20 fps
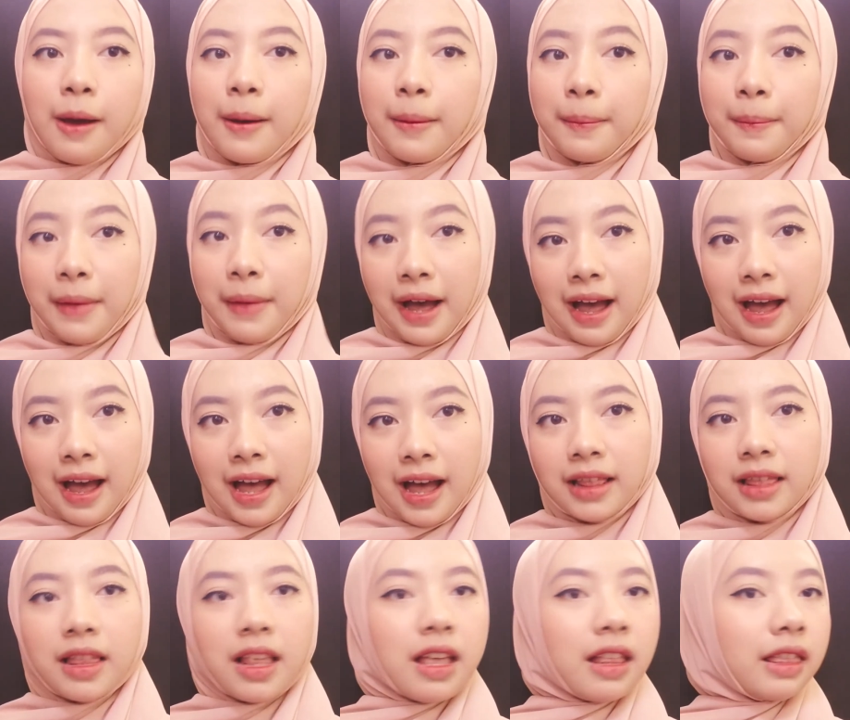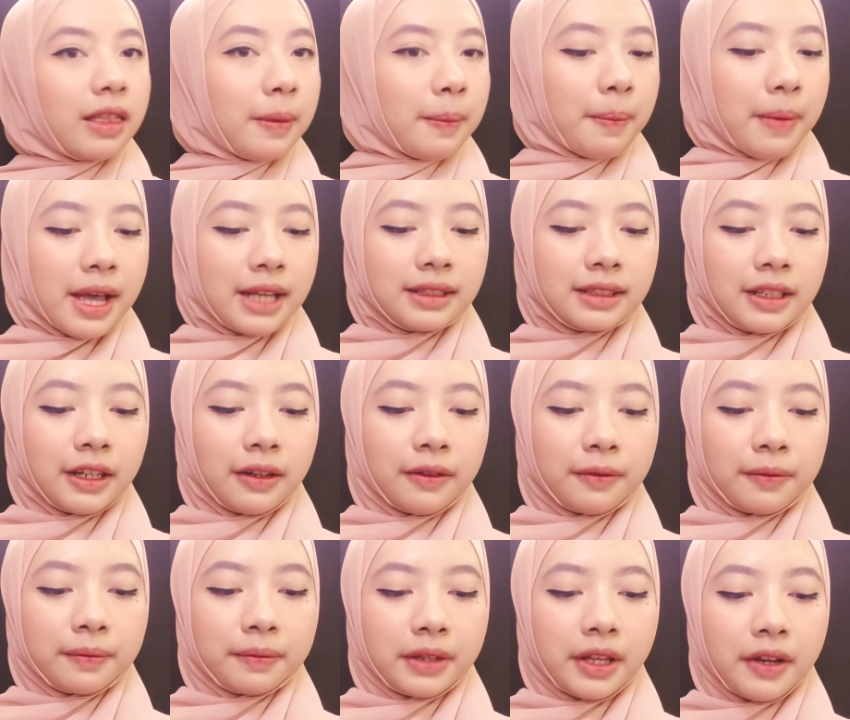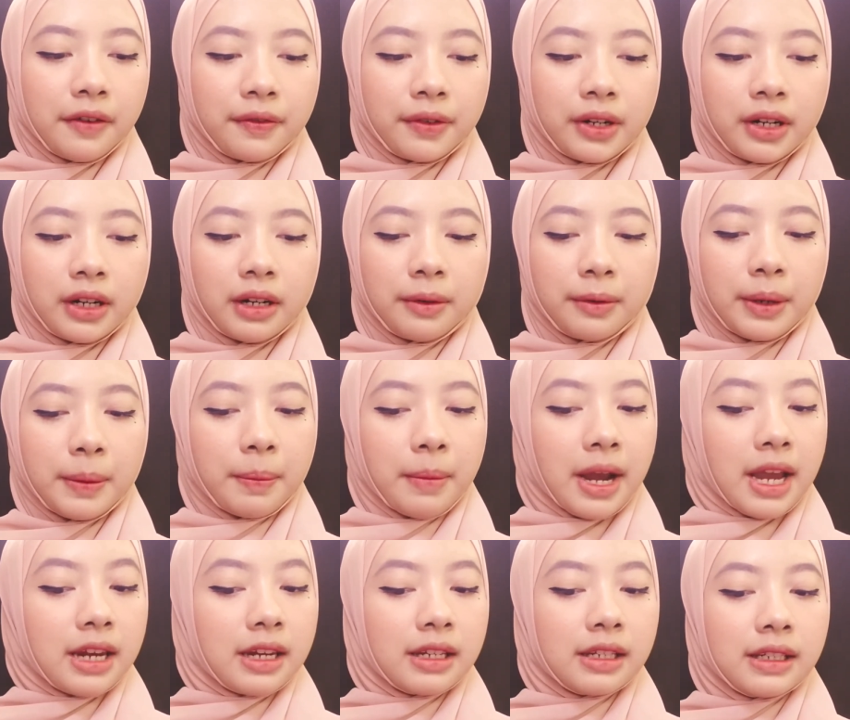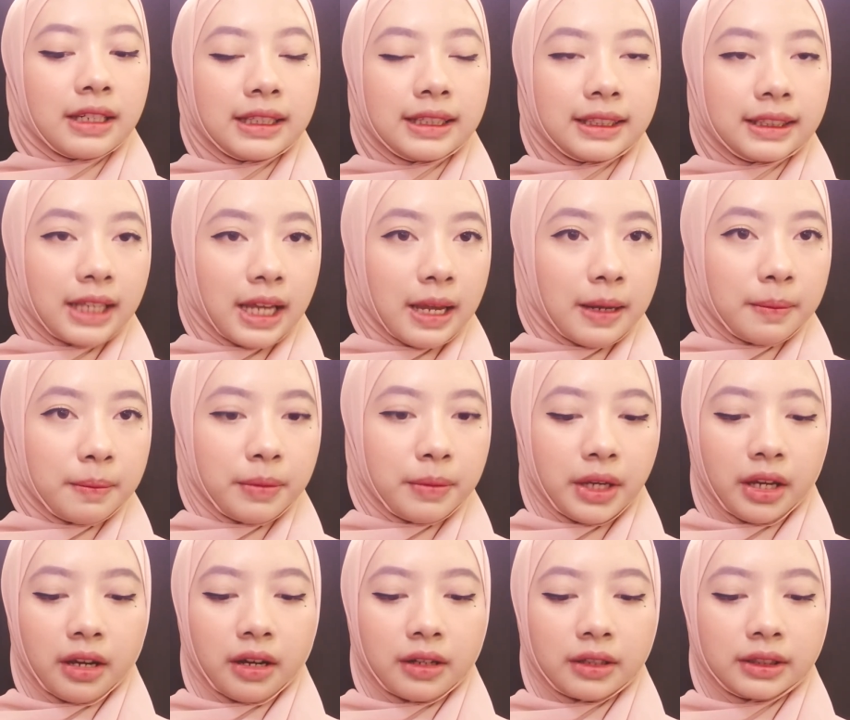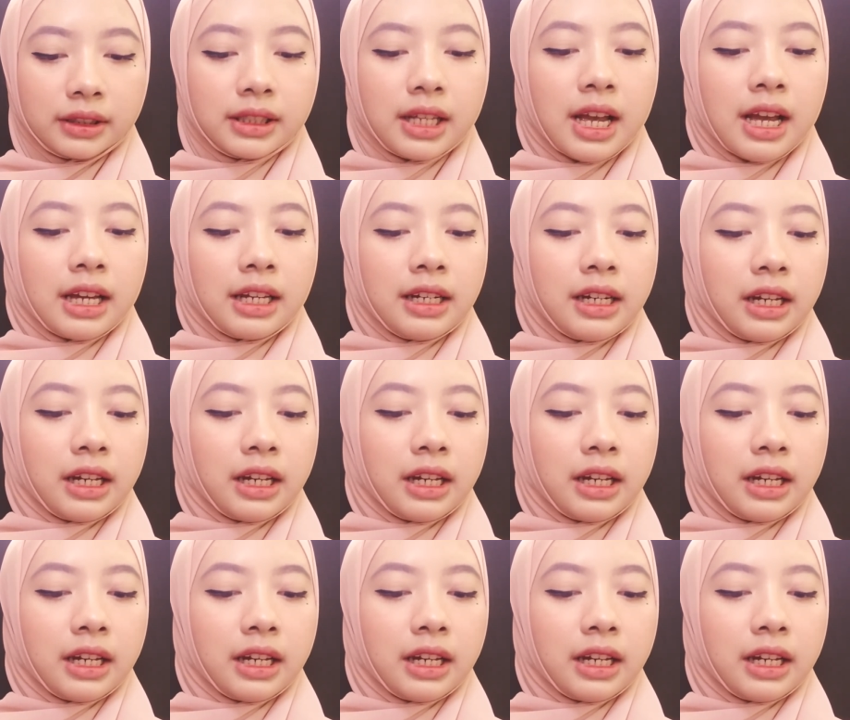but The basic flavor remained the same because the